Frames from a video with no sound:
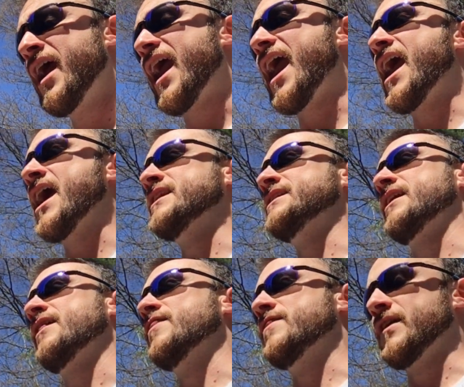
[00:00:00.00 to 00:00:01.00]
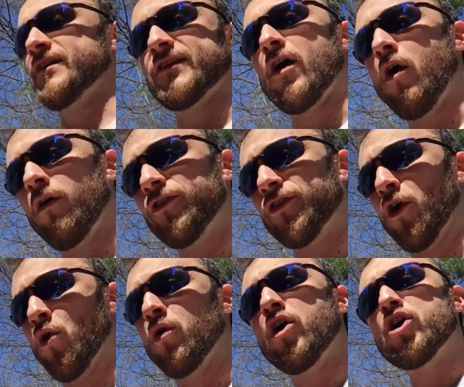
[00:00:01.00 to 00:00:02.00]
And this
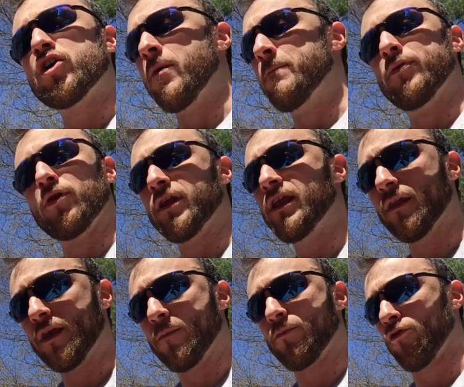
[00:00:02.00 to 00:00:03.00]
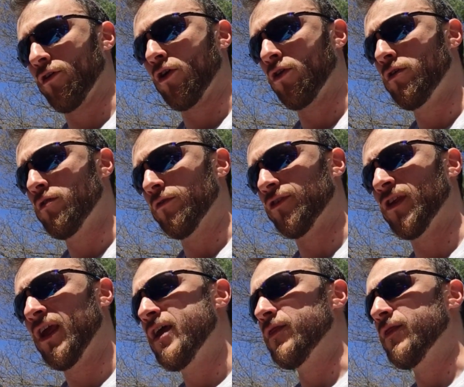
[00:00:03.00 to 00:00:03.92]
also completely precludes